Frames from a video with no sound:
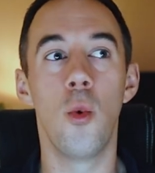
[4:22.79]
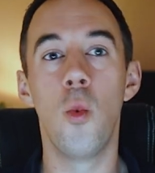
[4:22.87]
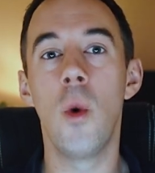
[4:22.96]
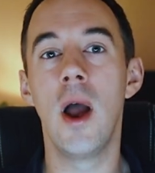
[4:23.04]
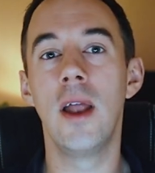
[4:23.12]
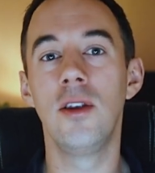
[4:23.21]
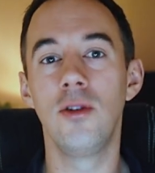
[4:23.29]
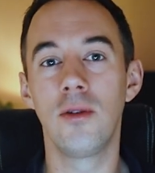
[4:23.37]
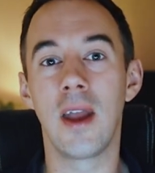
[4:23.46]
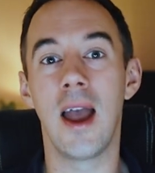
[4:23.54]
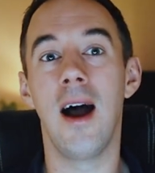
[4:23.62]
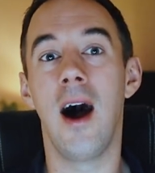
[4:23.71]
when you
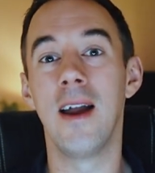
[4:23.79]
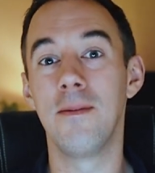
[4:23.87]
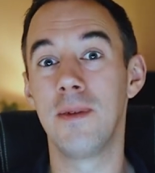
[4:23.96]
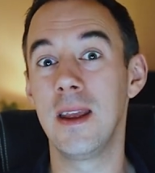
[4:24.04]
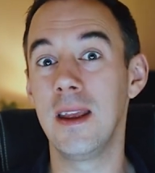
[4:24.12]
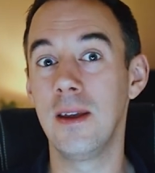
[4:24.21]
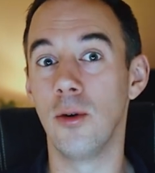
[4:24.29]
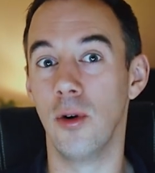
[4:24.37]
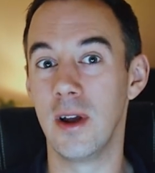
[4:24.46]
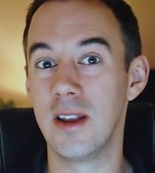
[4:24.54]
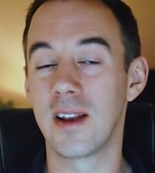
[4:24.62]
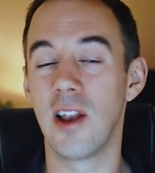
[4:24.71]
get IP
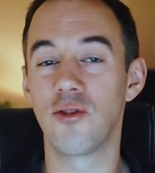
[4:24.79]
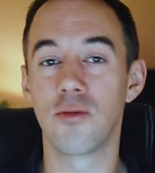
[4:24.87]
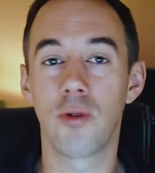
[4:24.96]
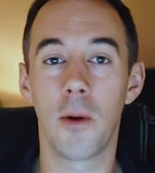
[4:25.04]
or intellectual